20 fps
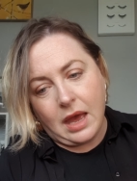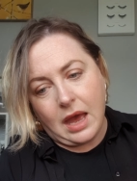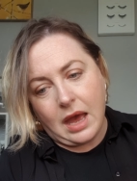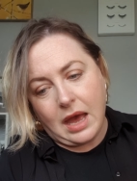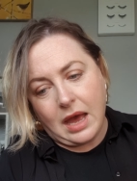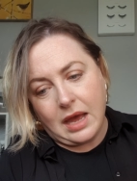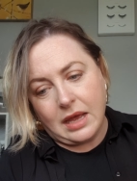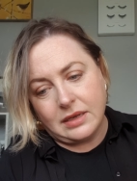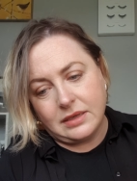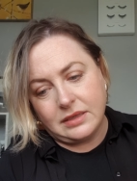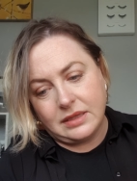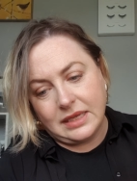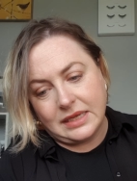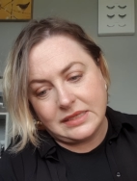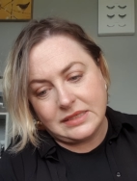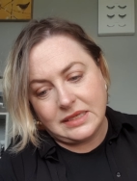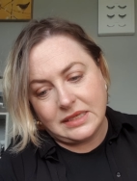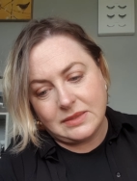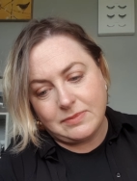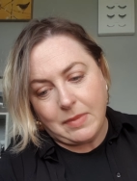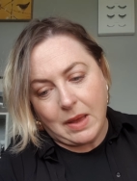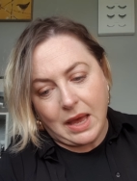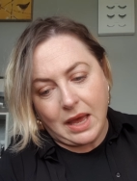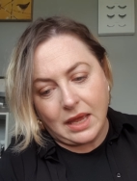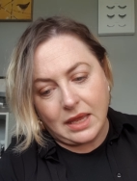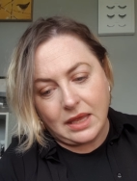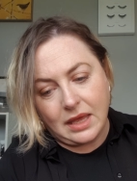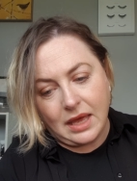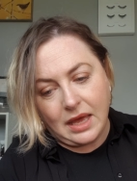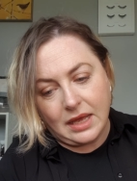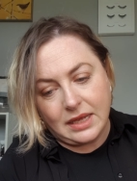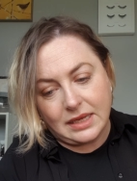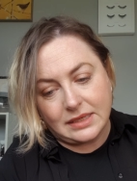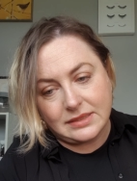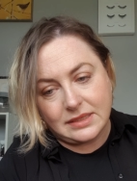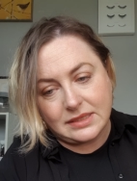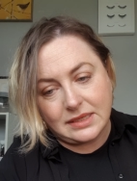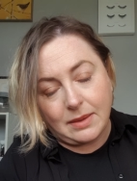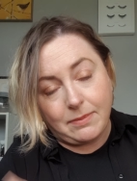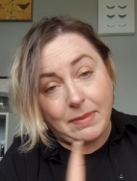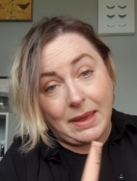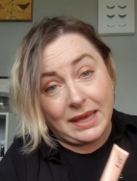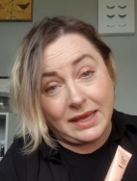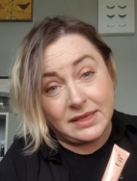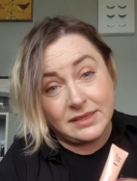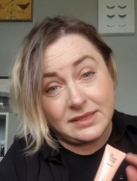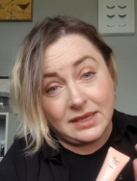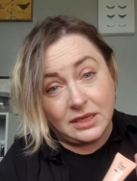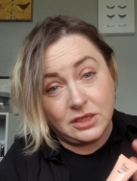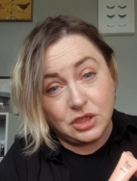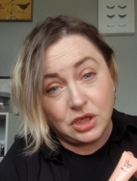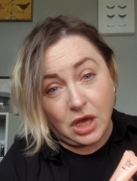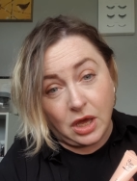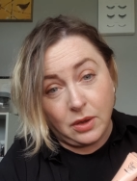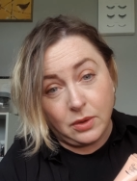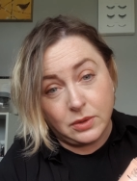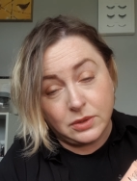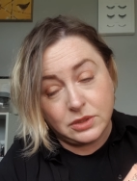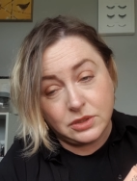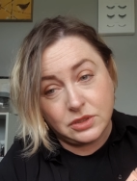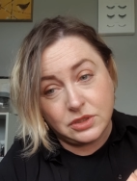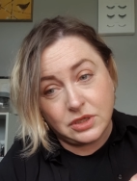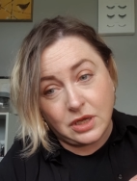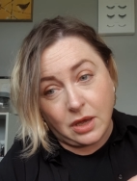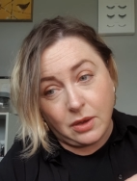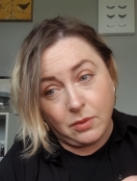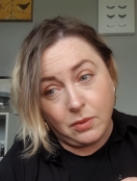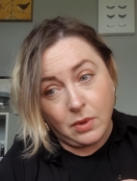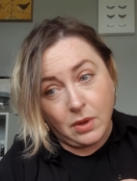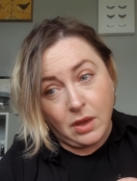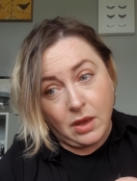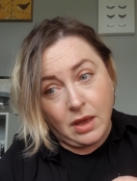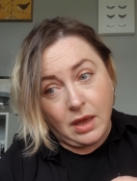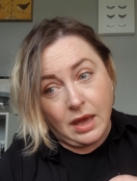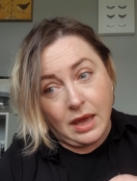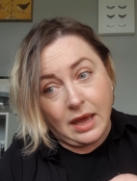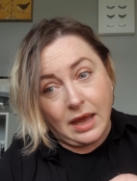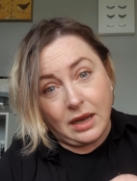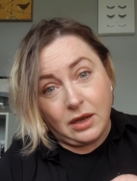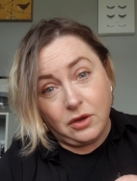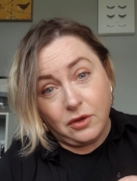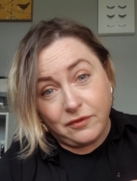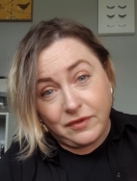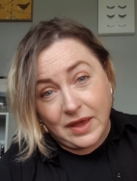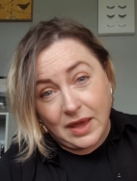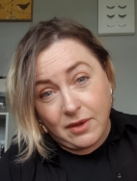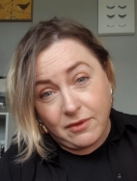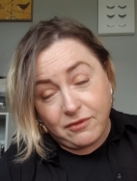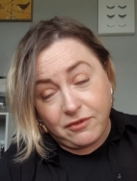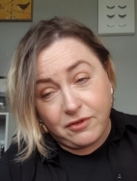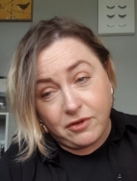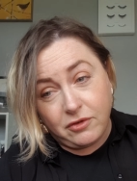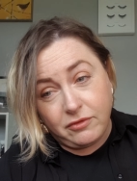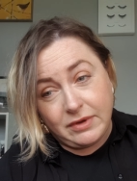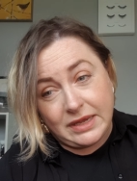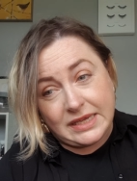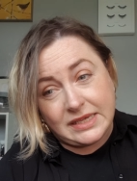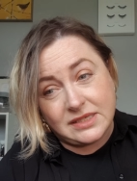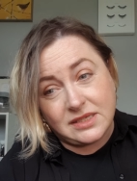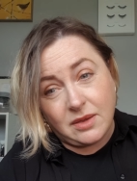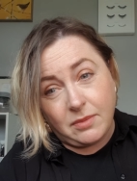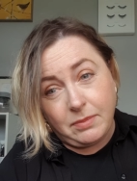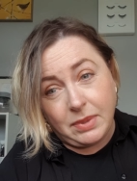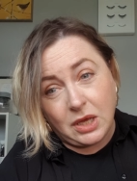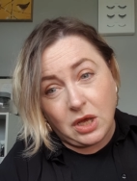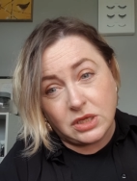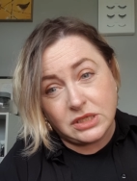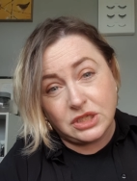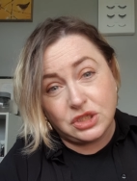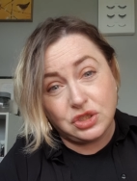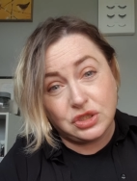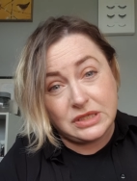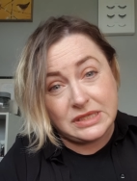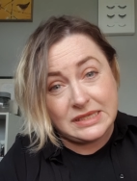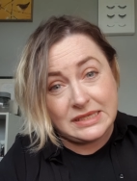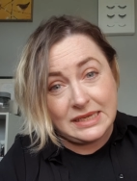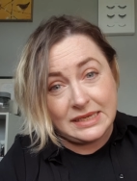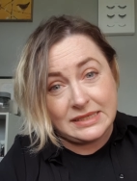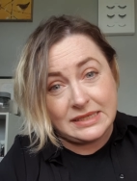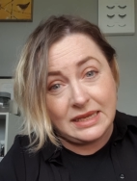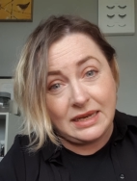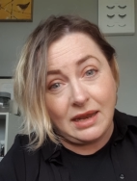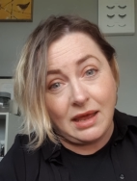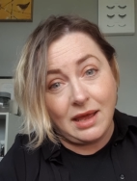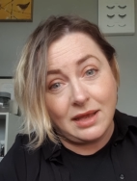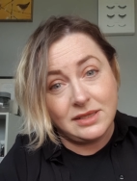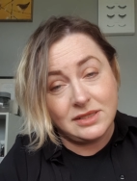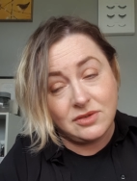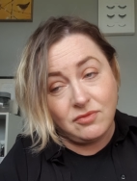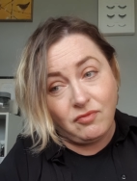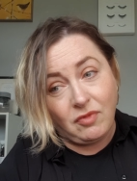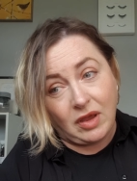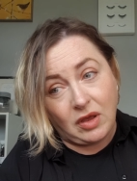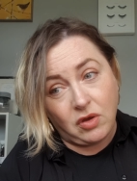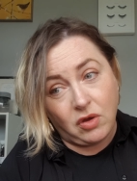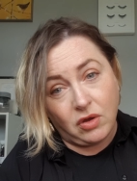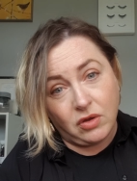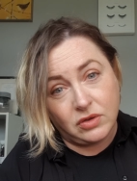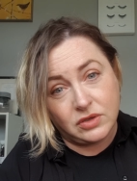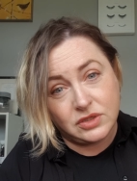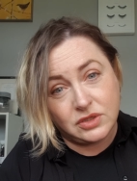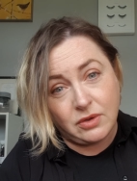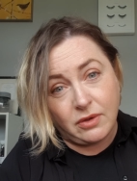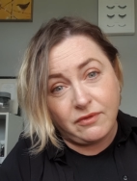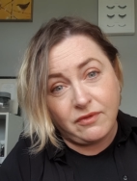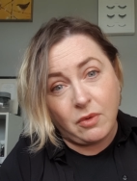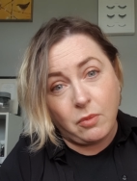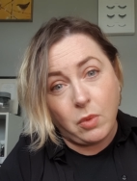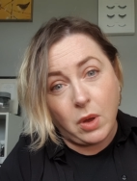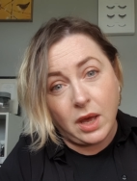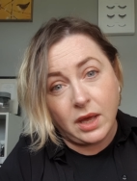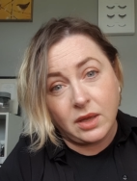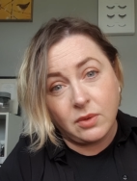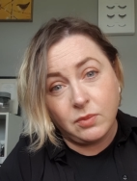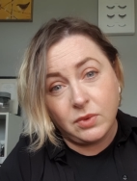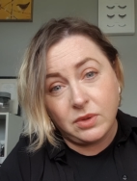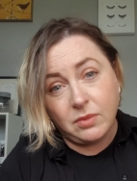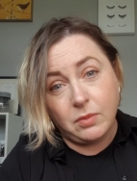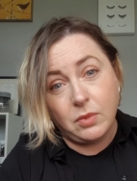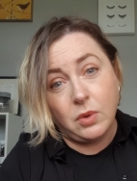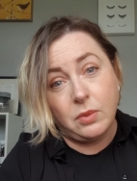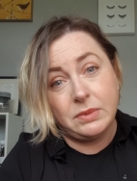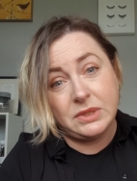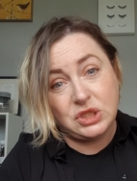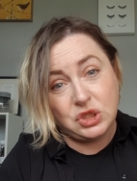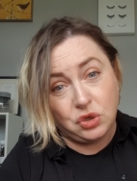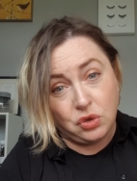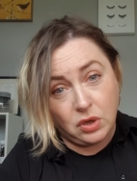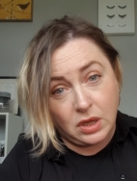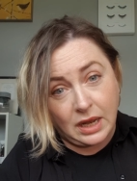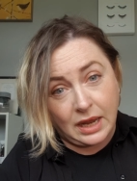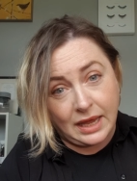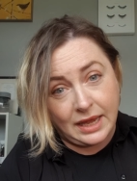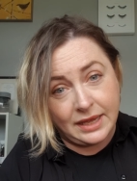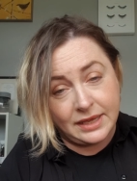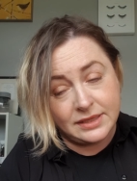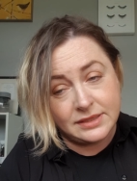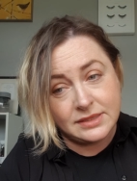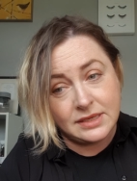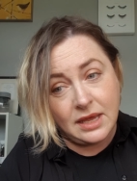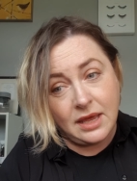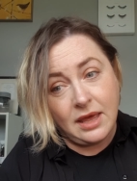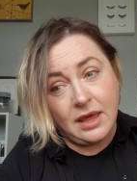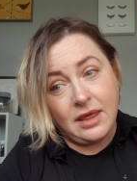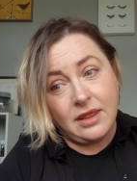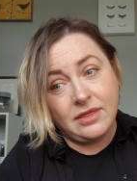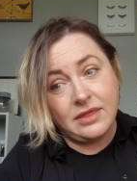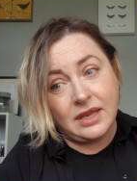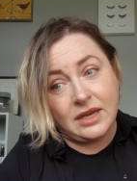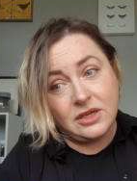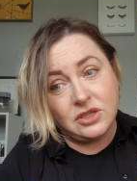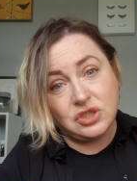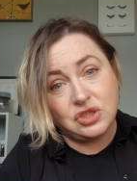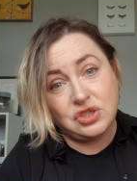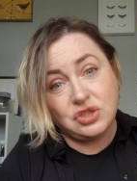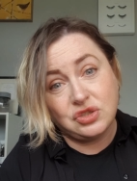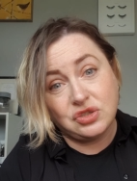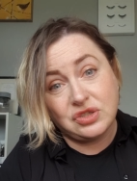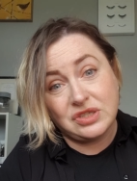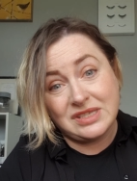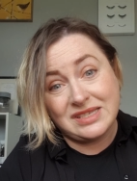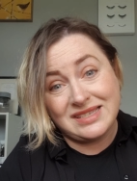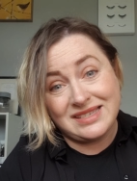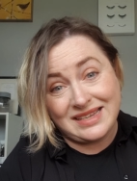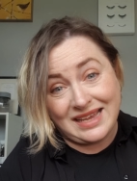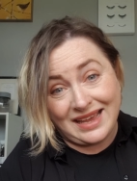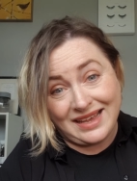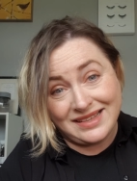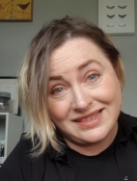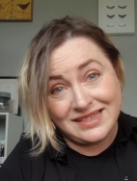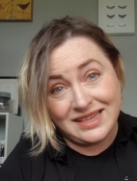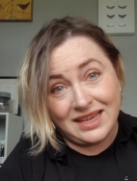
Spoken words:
And this is by, as I say, Peggy Sage Code. So I love it for a reason, because it doesn't sit in lines and wrinkles. So if I'm working with a more mature client, then it just doesn't sit.